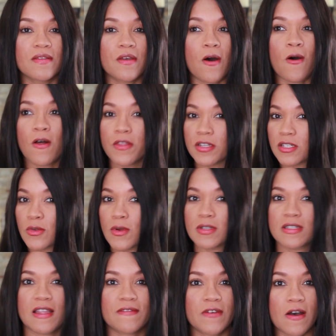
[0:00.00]
all the
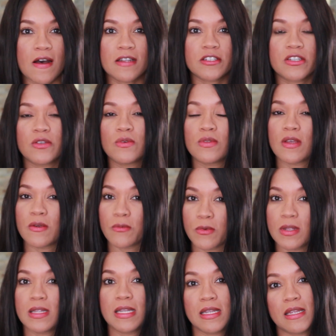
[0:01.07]
stores I've gone to, they're
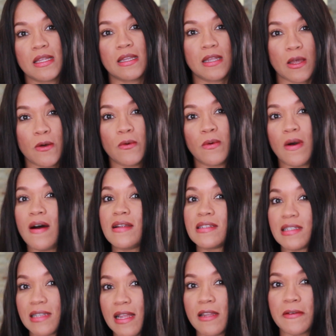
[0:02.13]
really low
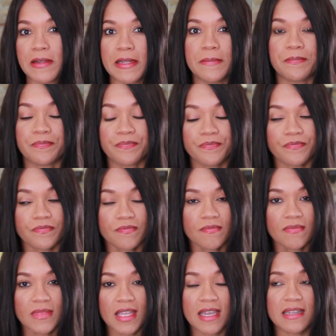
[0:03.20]
on celery,
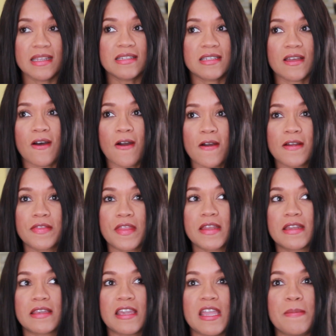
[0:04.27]
and it's a hard
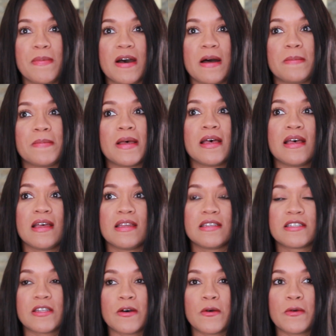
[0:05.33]
thing to keep up.
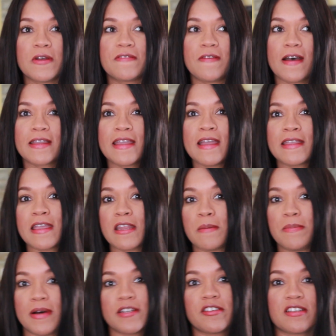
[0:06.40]
So if I can't get
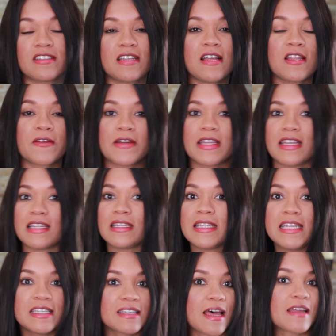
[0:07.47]
a bunch of celery, at
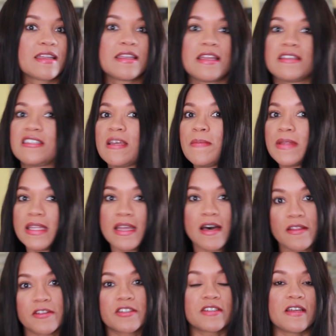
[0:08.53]
least I can get some of the
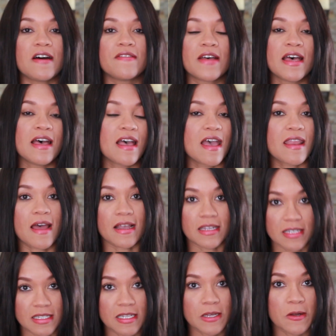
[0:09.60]
other stuff, and I can
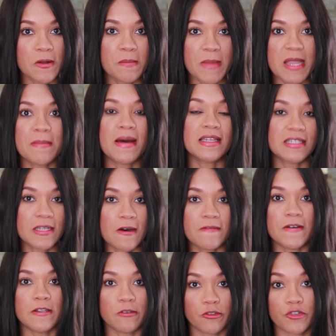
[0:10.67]
still make
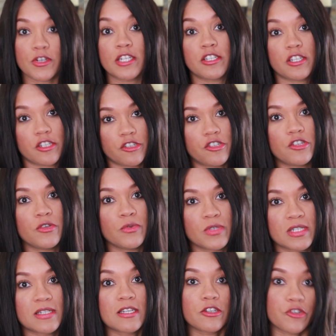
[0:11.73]
myself a nutritious
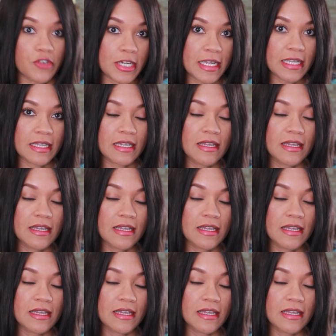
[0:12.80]
juice to drink.